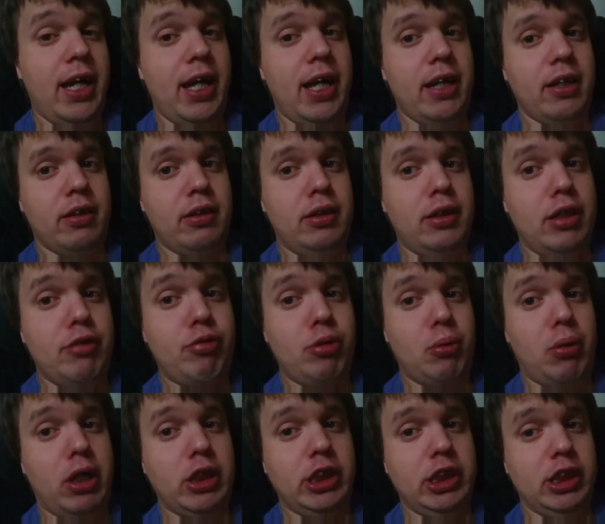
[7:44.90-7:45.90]
And if
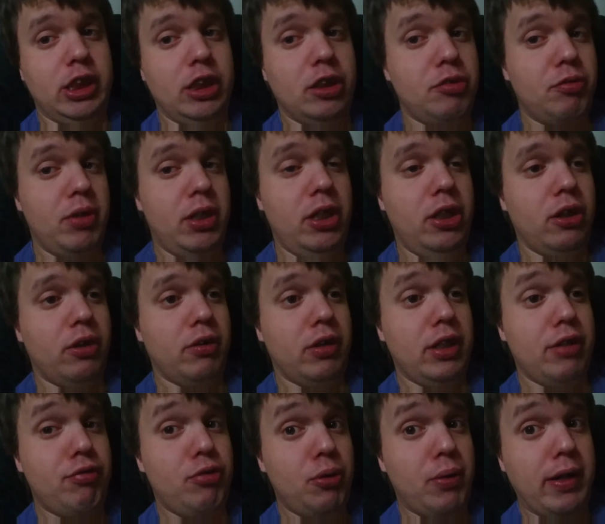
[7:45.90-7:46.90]
you're watching this video,
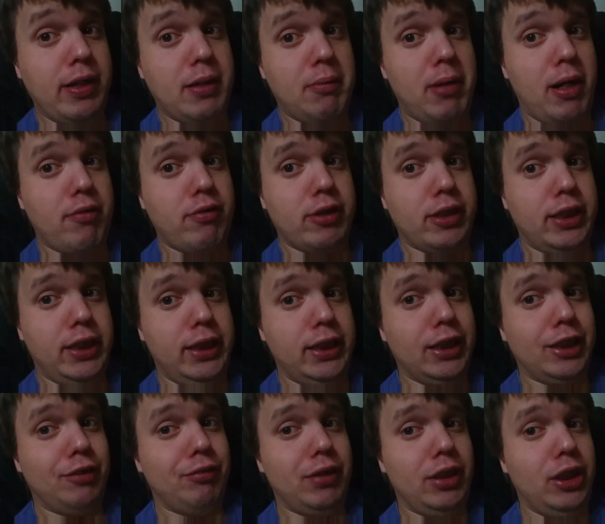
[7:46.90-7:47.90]
if you end up ever seeing
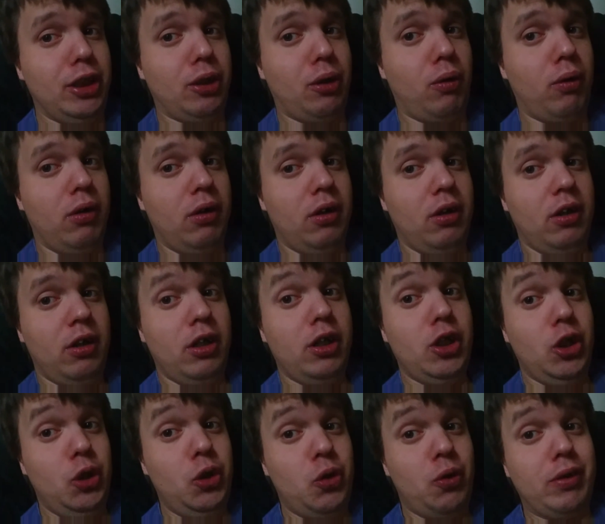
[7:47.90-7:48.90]
this video,
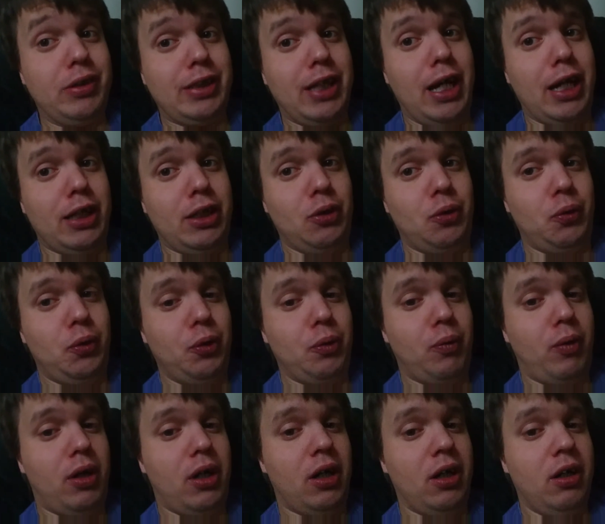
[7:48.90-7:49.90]
you know exactly who
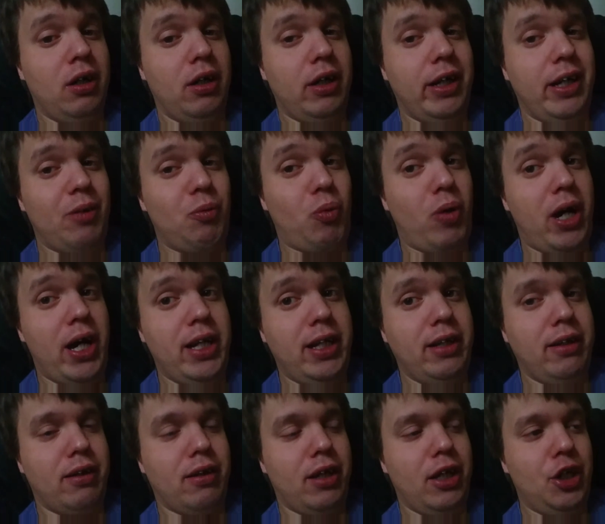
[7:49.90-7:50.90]
you are and why I
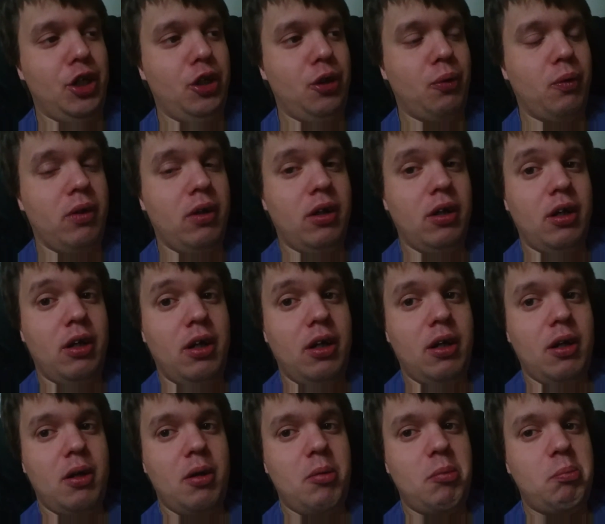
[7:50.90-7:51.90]
didn't like you.
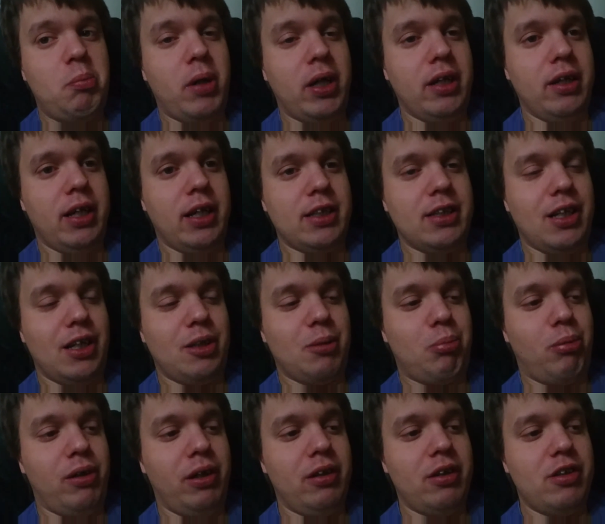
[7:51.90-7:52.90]
But that's not the
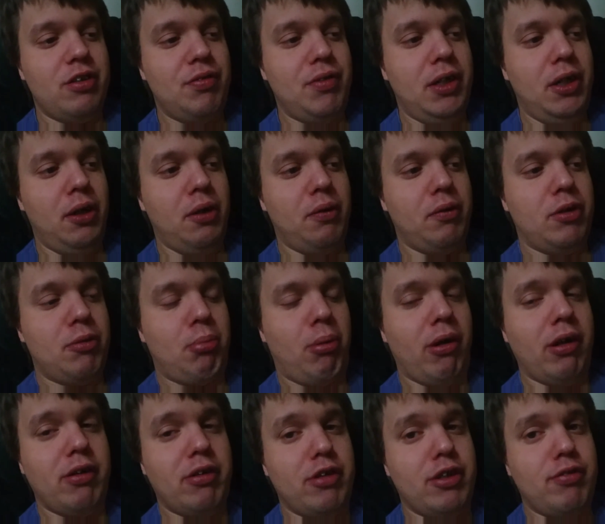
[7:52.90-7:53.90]
point of this video. The
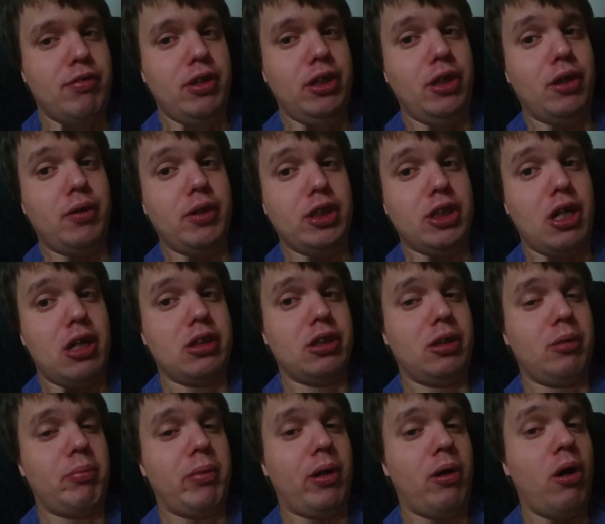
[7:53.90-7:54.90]
point of this video is
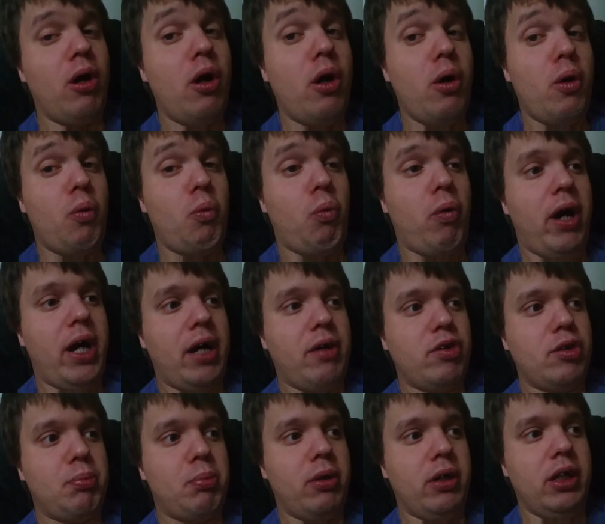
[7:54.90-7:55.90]
talking about why I
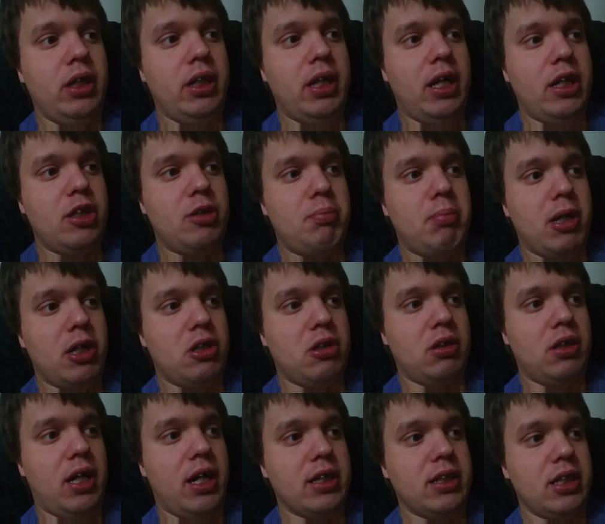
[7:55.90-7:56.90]
was put in that special
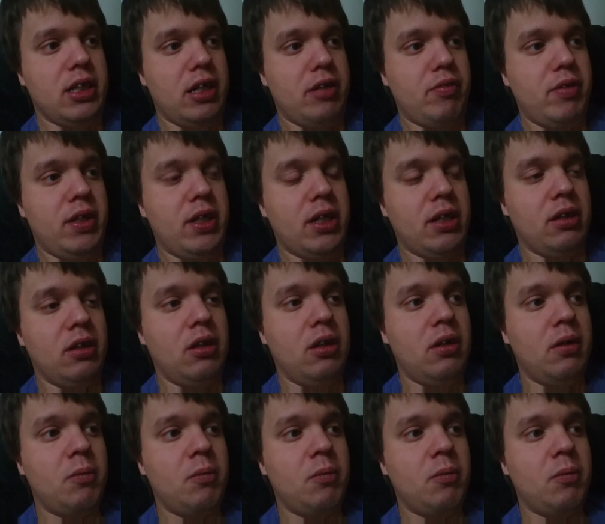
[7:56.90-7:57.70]
class and everything.